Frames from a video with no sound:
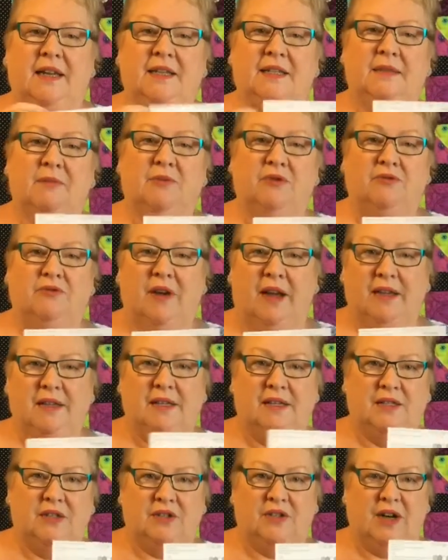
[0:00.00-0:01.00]
are some great
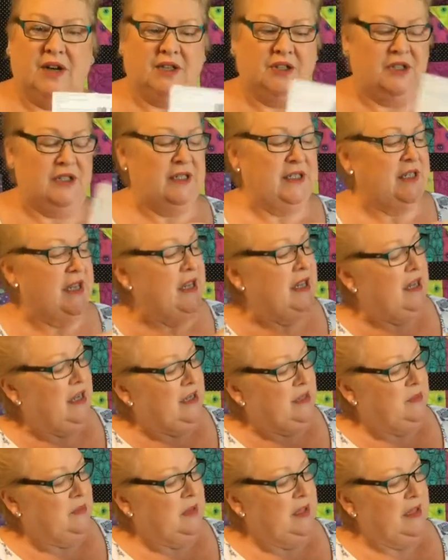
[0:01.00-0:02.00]
instructions,
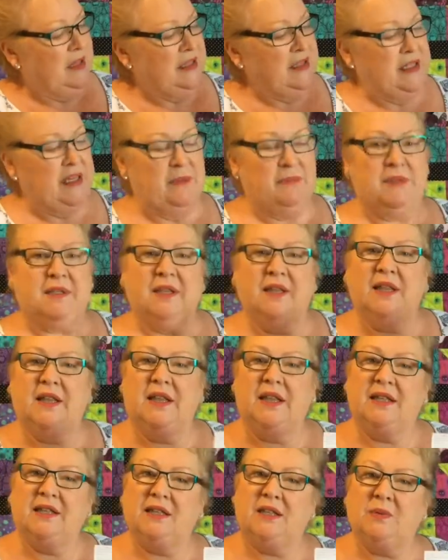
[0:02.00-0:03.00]
some little tips and
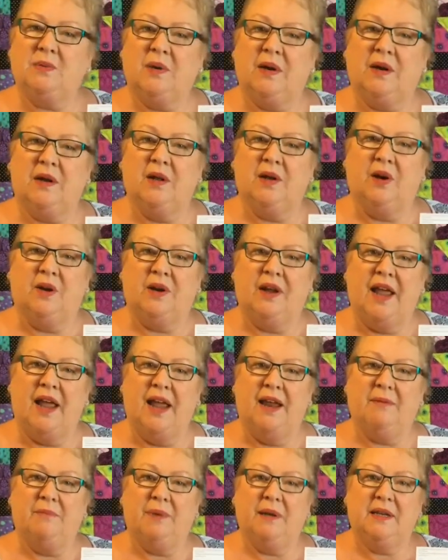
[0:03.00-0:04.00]
things as well on
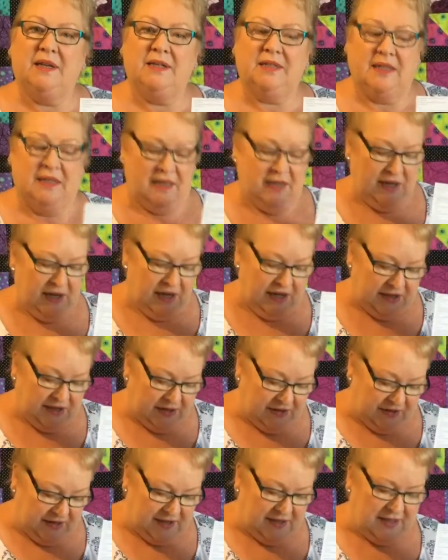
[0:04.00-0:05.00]
hand piecing. So
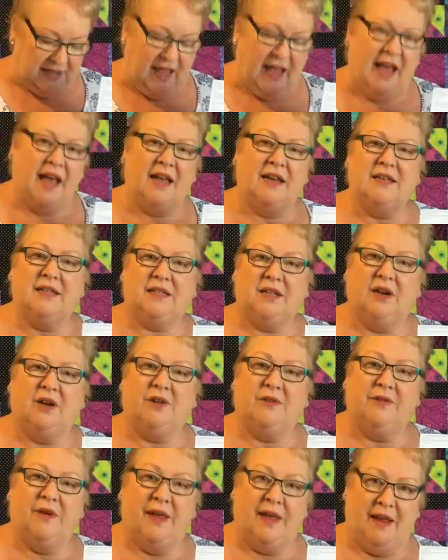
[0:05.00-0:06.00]
these are
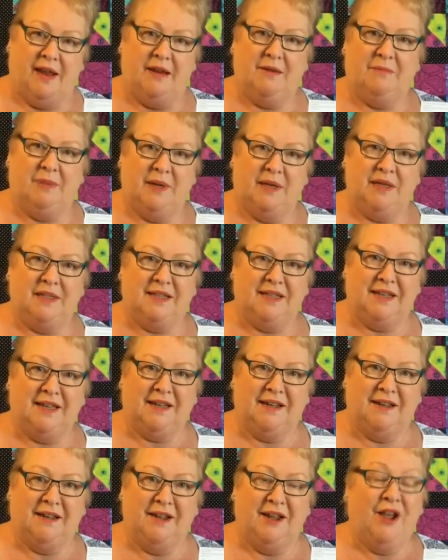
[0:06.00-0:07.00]
designed for hand piecing.
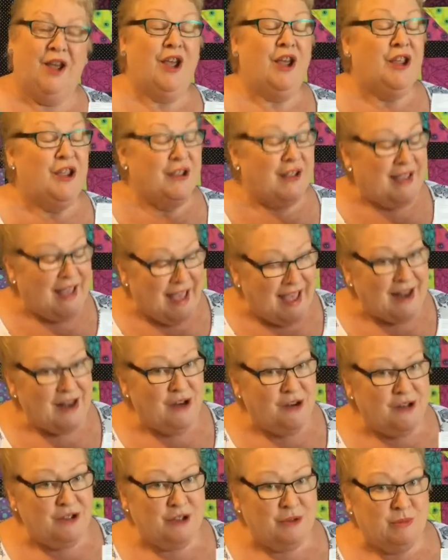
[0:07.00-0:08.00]
You can
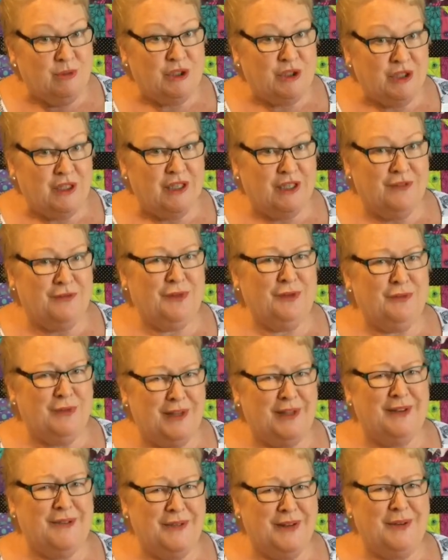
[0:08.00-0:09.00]
use your machine if you
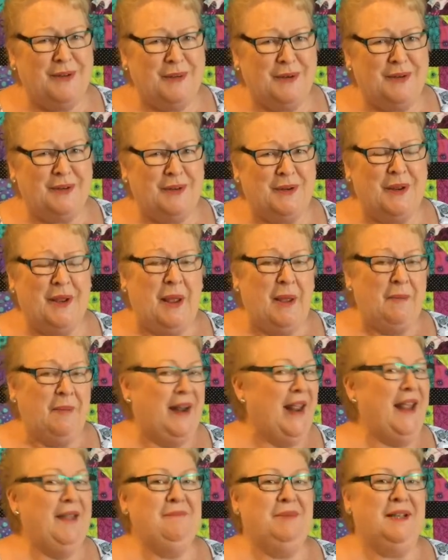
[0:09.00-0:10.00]
really want to, but
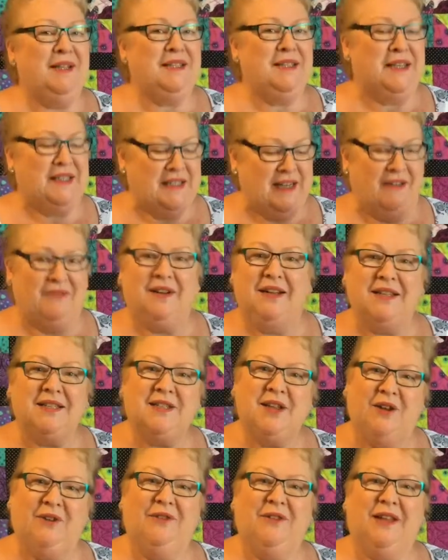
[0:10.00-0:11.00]
hand piecing is lovely. It's
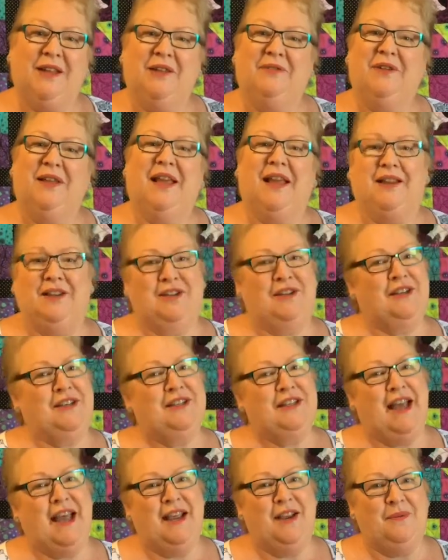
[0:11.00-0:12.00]
so forgiving and you can
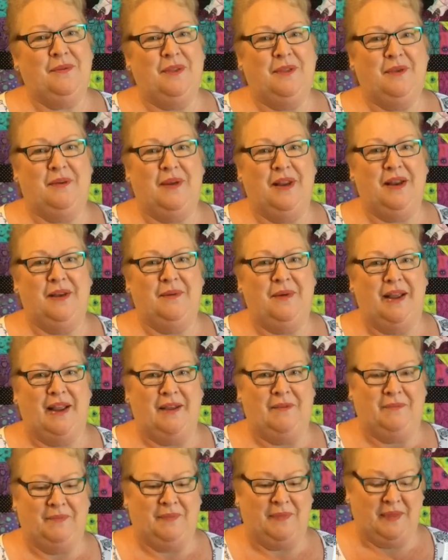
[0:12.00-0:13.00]
take it with you anywhere.
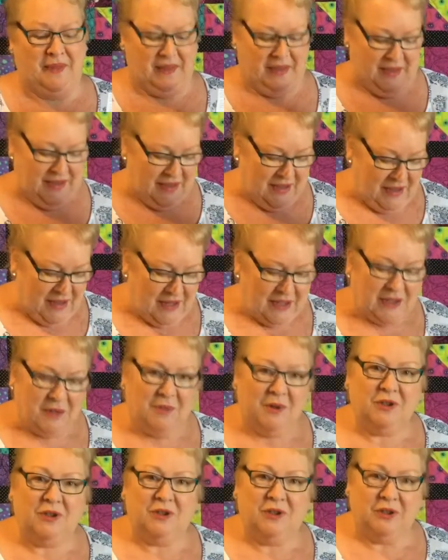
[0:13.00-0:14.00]
So
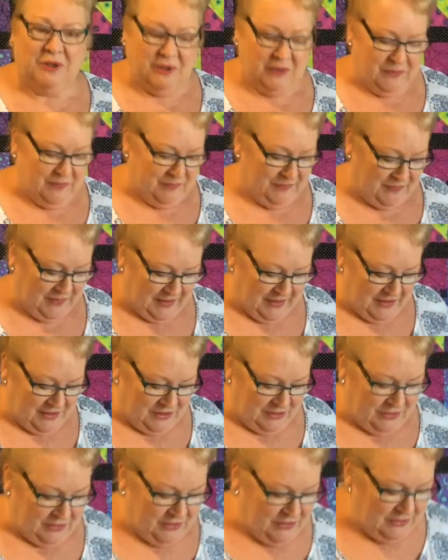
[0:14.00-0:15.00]
what you do is
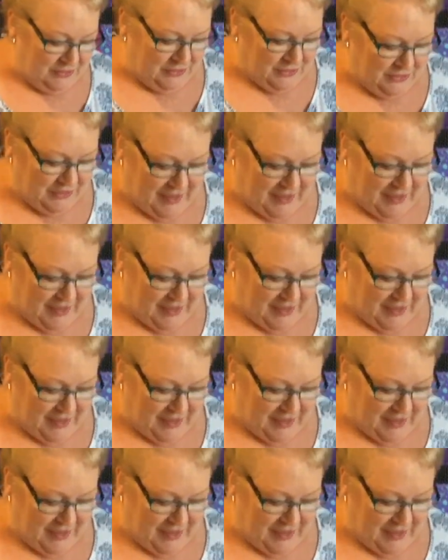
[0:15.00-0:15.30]
you use your